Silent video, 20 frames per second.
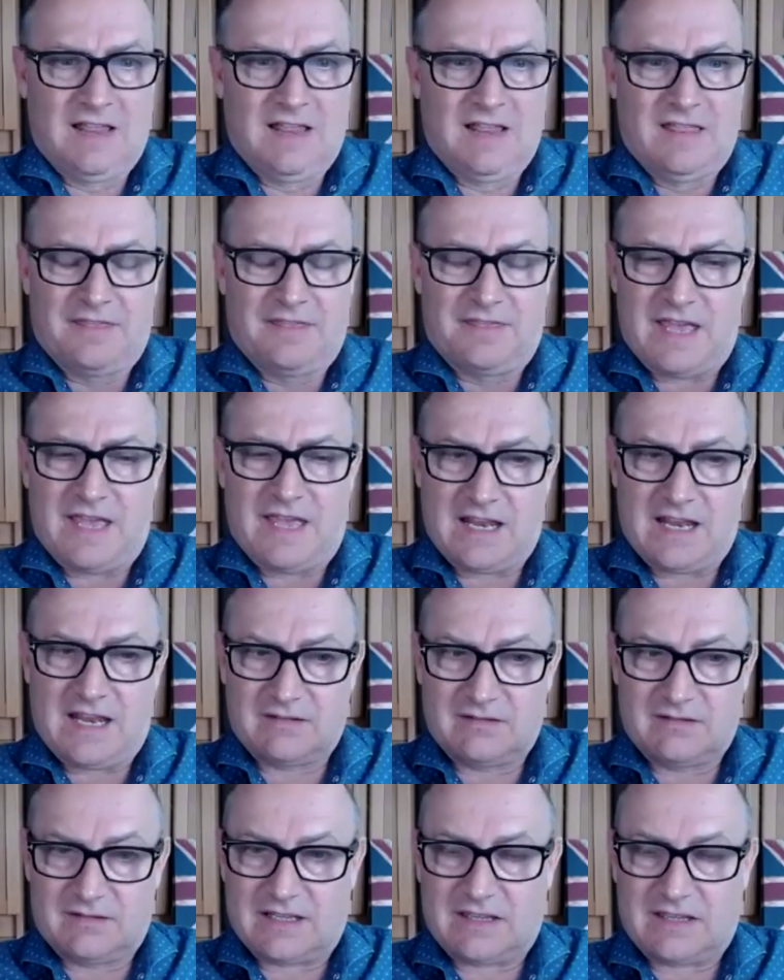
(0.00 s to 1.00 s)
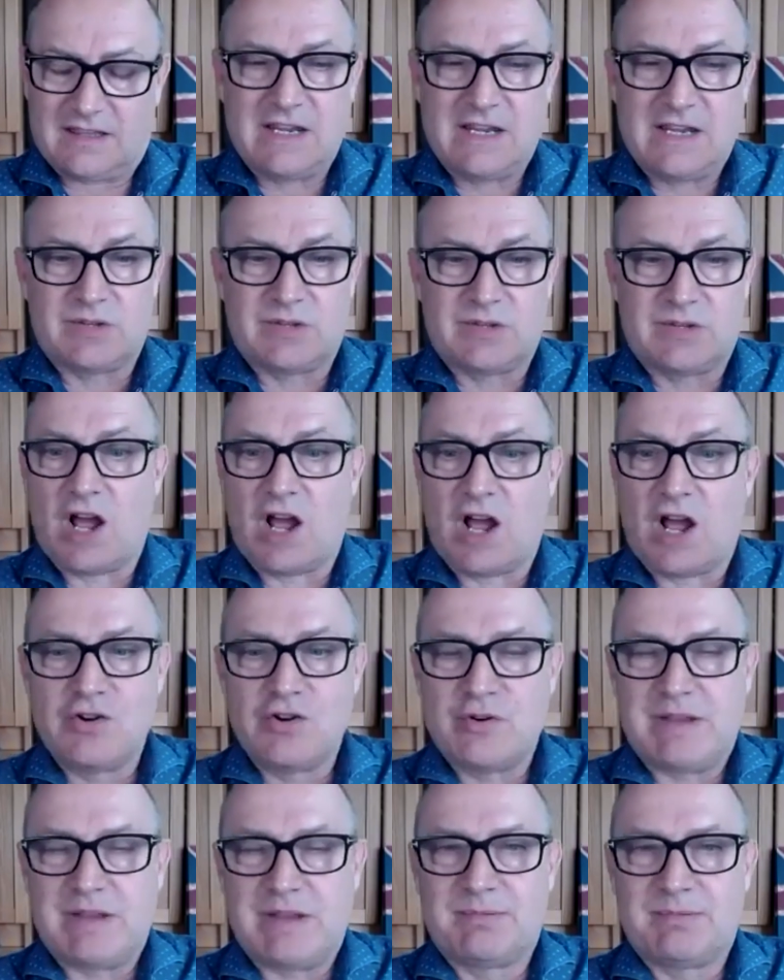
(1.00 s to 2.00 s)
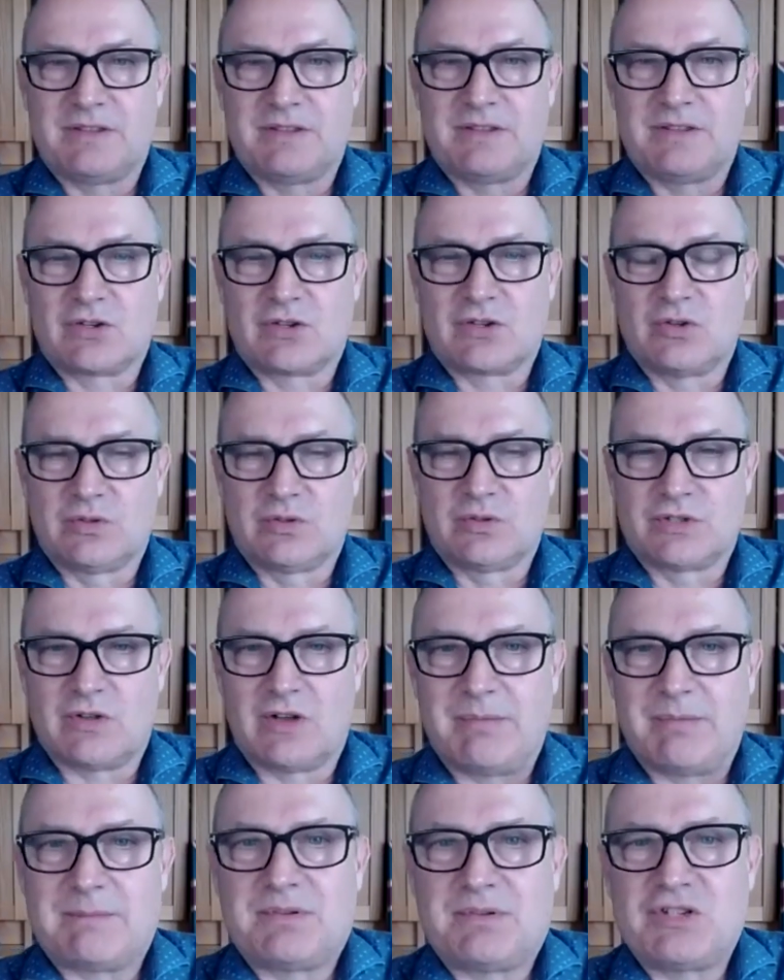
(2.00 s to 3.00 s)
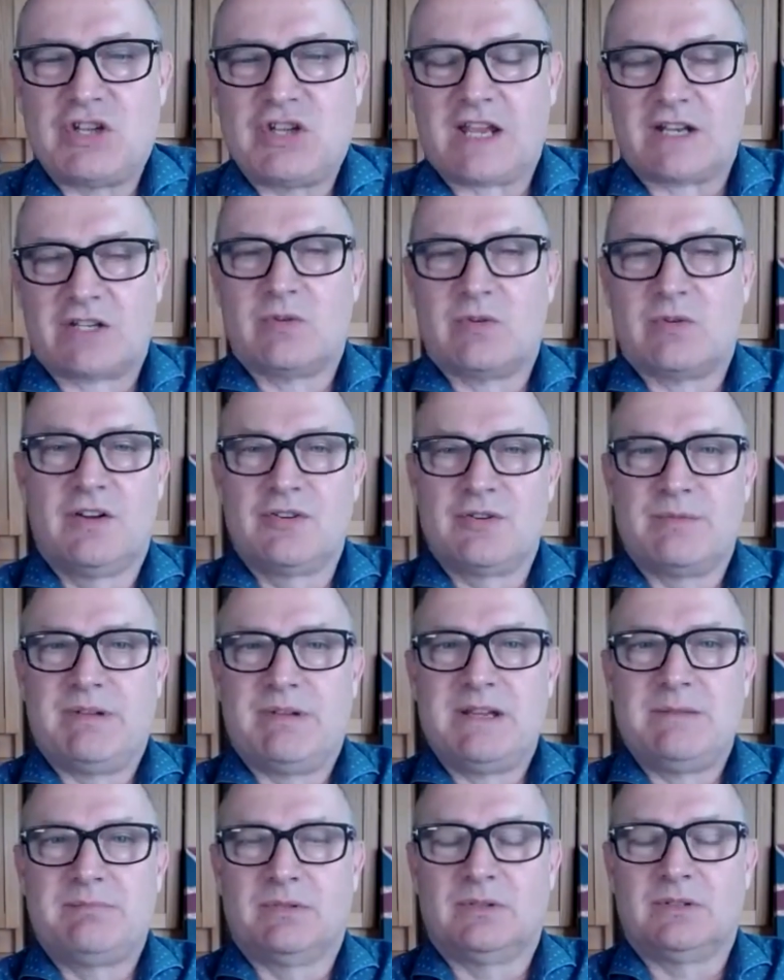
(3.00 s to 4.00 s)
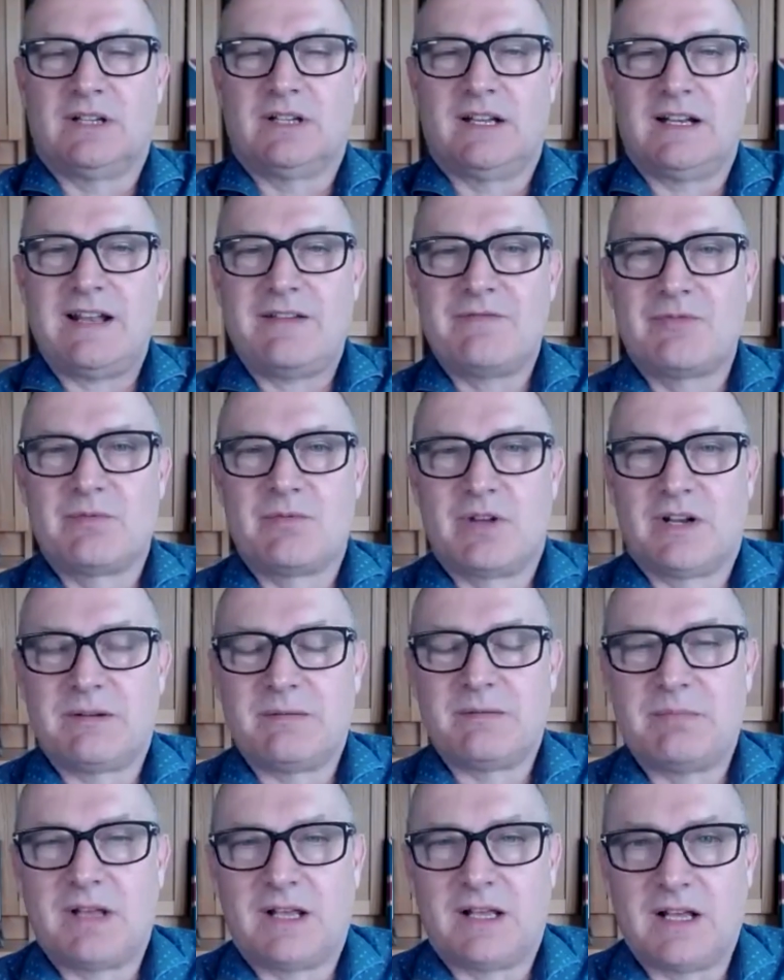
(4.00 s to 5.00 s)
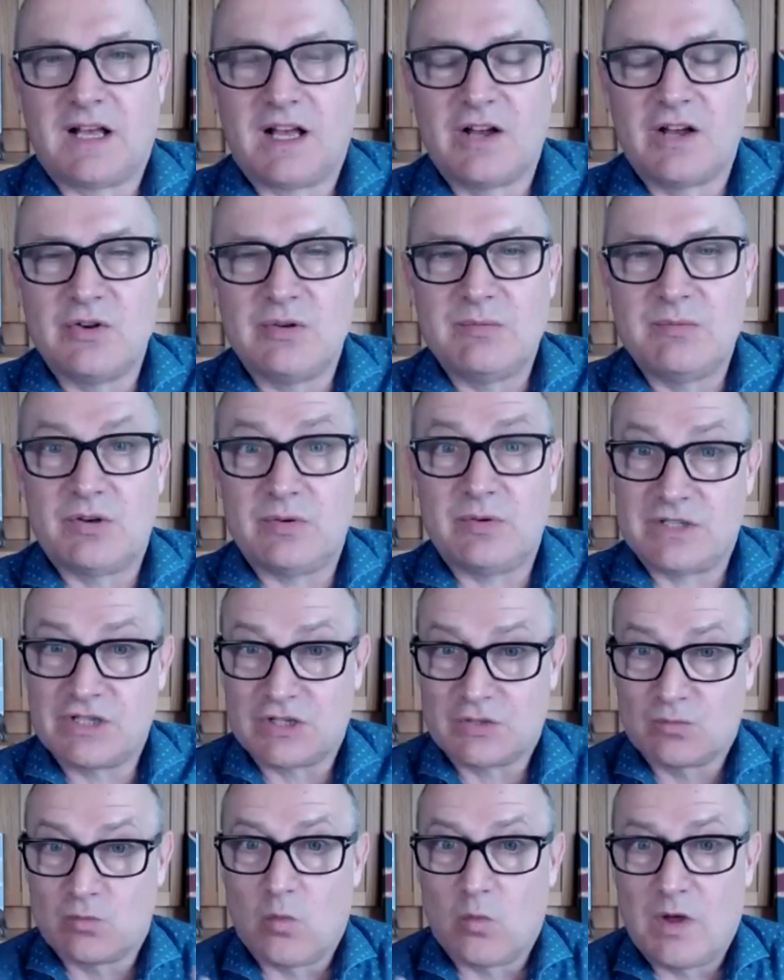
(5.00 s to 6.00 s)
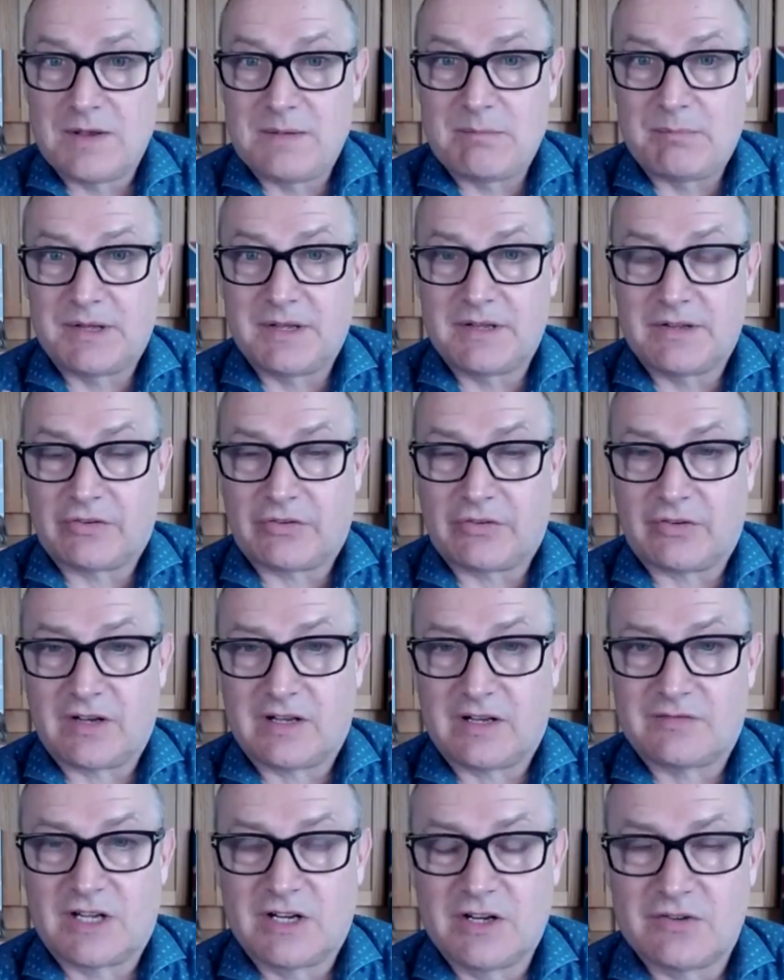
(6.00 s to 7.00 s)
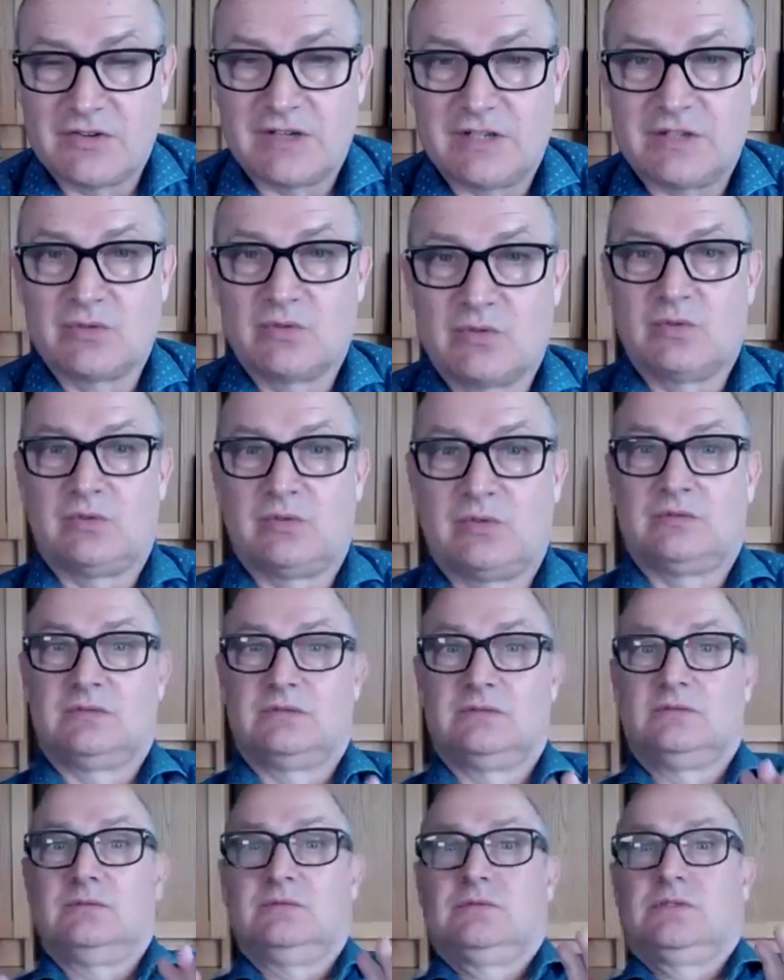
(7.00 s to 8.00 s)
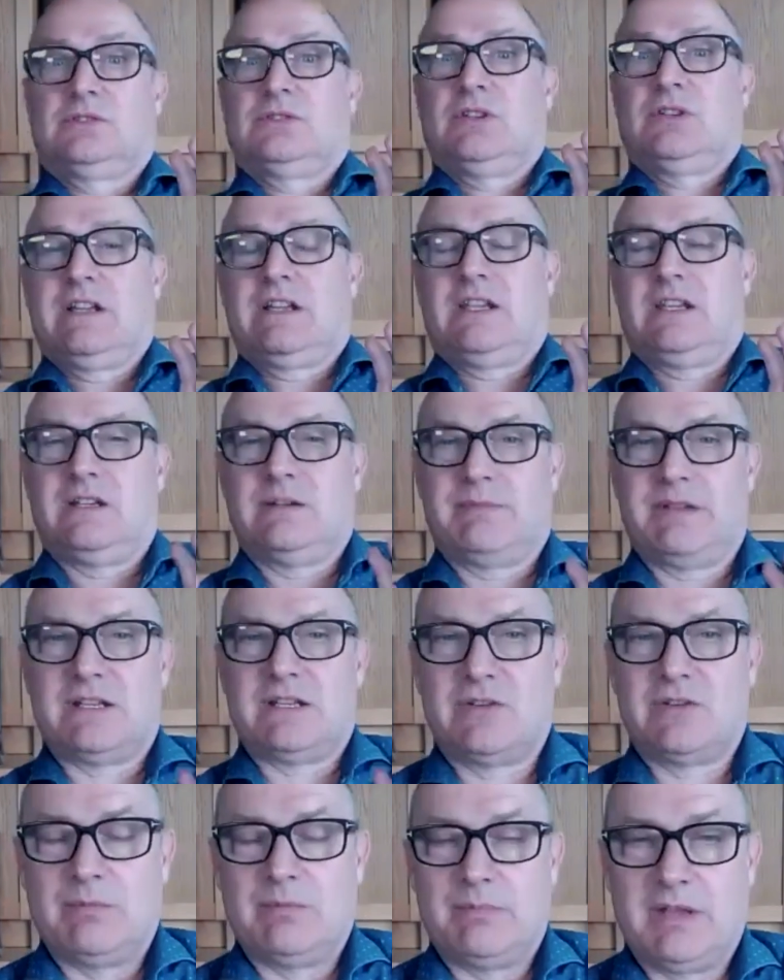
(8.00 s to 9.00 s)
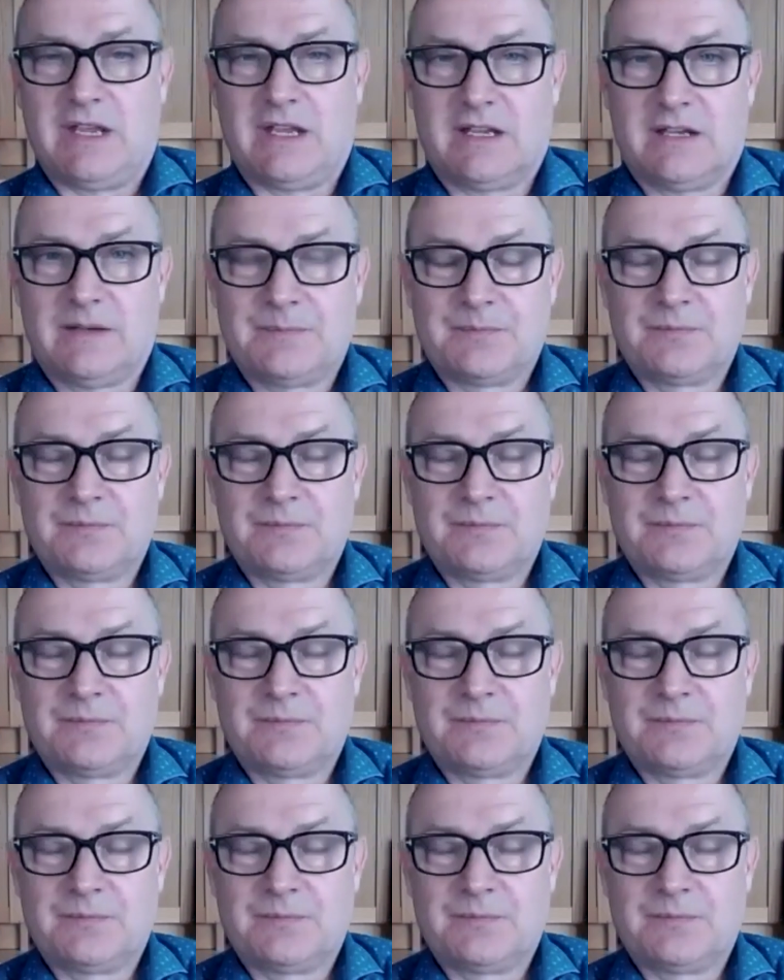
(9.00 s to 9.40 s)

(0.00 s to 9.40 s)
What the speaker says: they're thinking, oh, there's 100 people on this call, so I better project to 100 people. And everyone at home who is just one person out of 100 is all, crikey, you're a bit too big.